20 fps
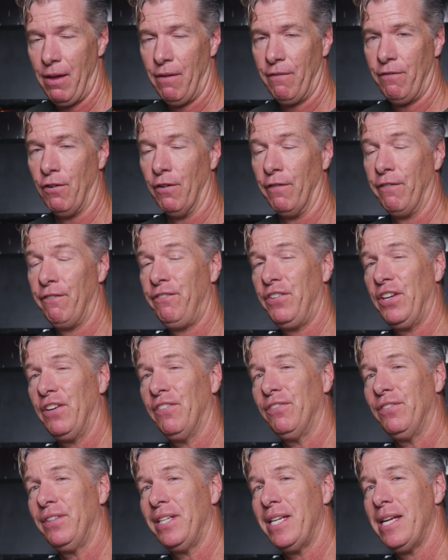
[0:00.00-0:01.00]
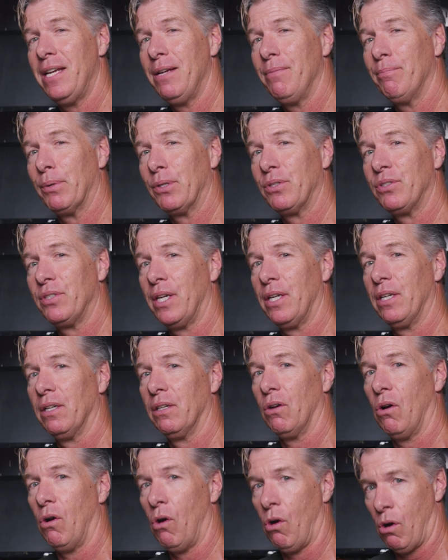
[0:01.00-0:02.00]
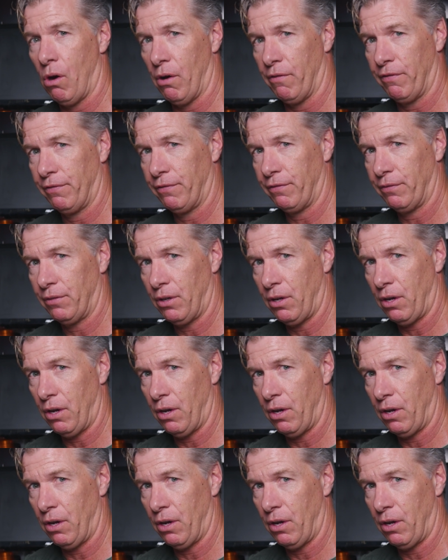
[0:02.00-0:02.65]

for 15% off